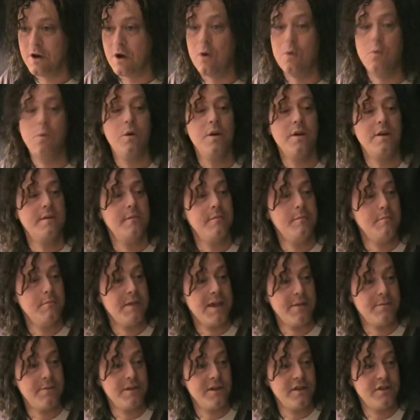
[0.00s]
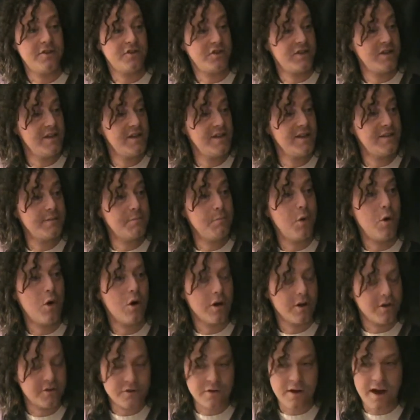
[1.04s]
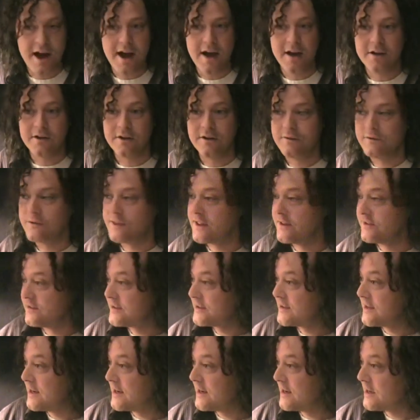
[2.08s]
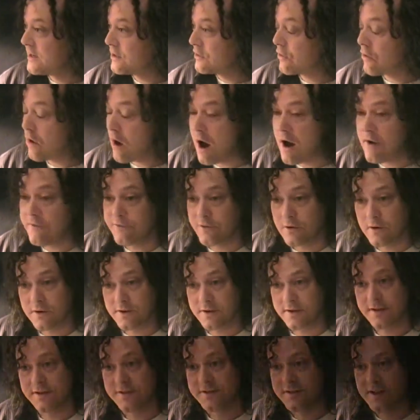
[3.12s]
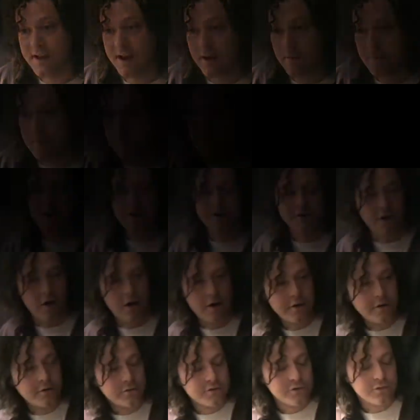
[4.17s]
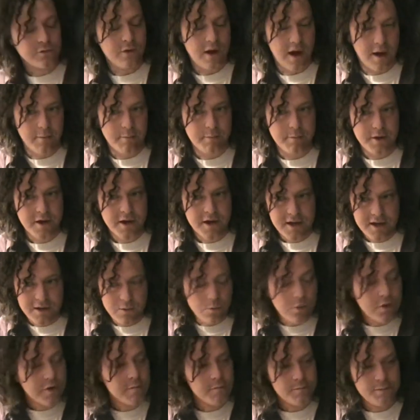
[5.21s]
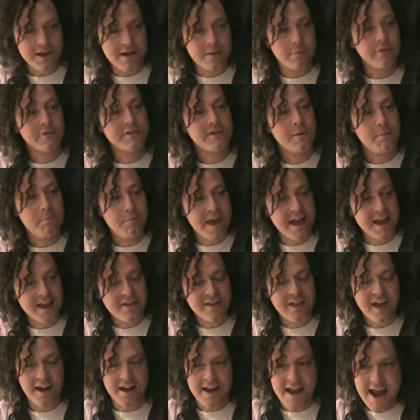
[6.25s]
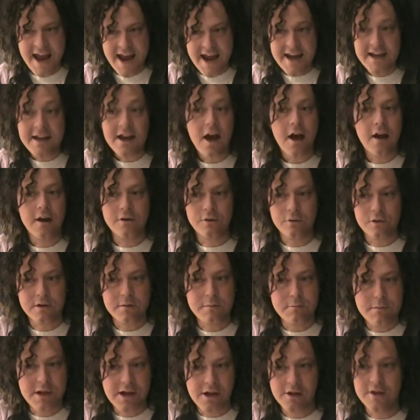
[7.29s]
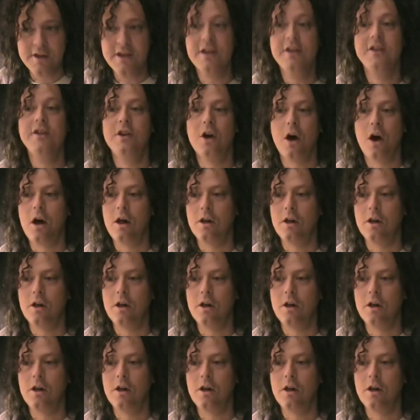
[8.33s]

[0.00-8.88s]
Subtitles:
know, maybe she's more attractive than Cindy Crawford to some. Donald Trump, he wouldn't be able to make that $800 million